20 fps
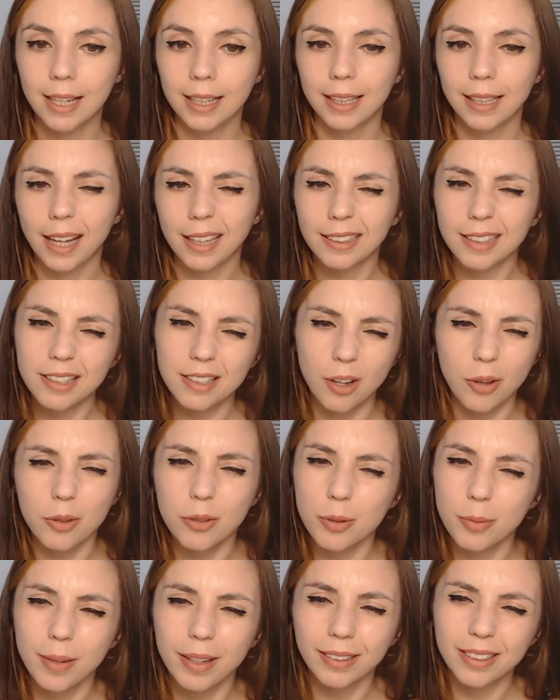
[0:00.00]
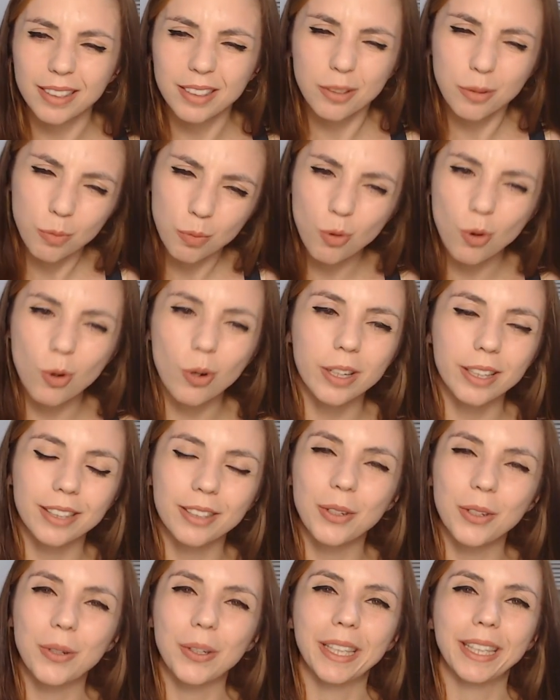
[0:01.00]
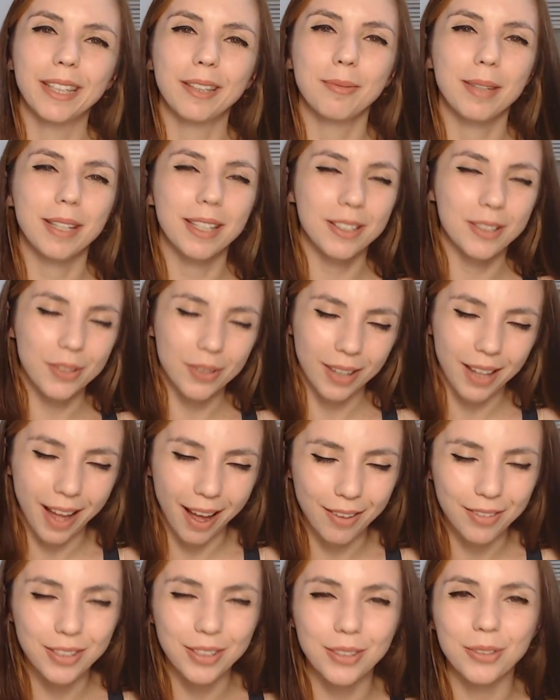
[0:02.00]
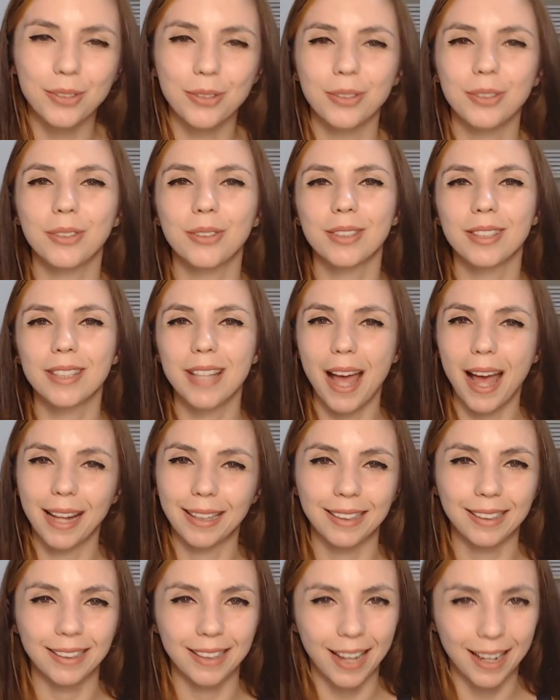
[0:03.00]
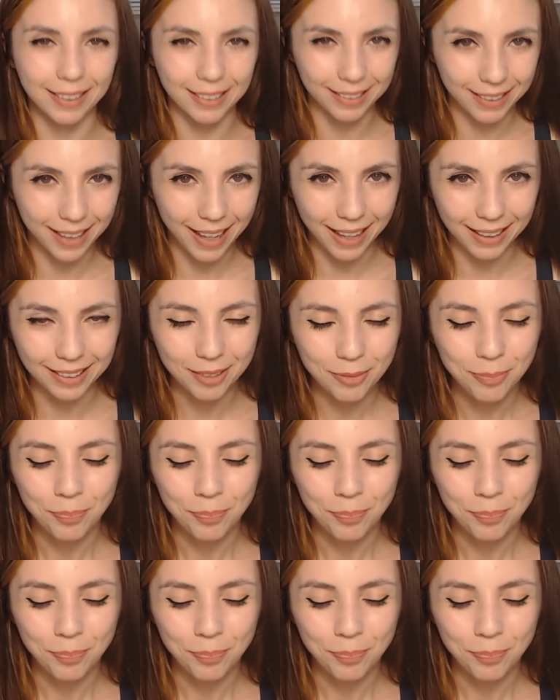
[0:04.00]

then it's going to be a little more annoying because you'll have to introduce that and that and that.